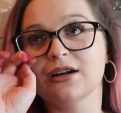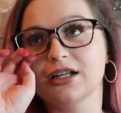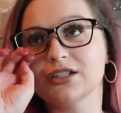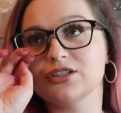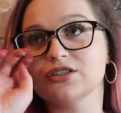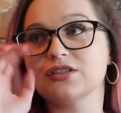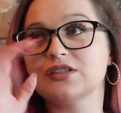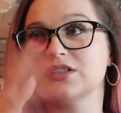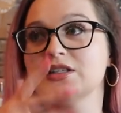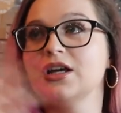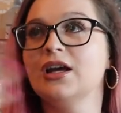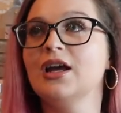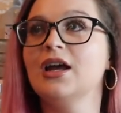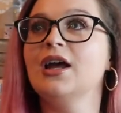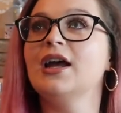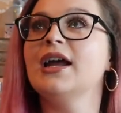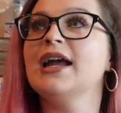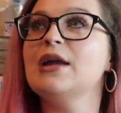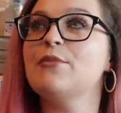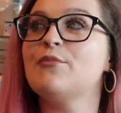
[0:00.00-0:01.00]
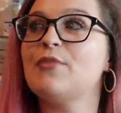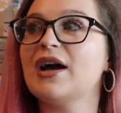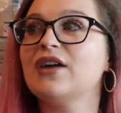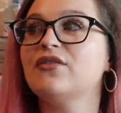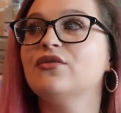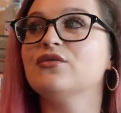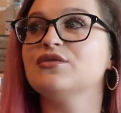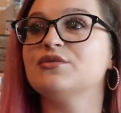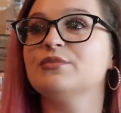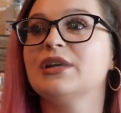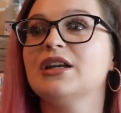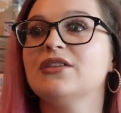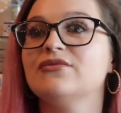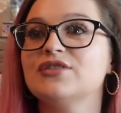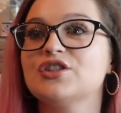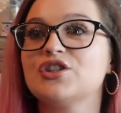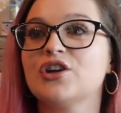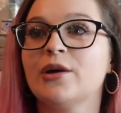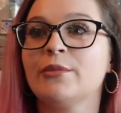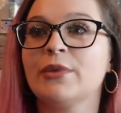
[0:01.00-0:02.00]
I just, it baffles me every
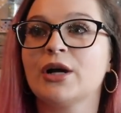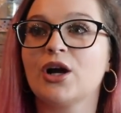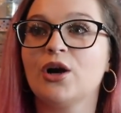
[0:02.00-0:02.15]
time I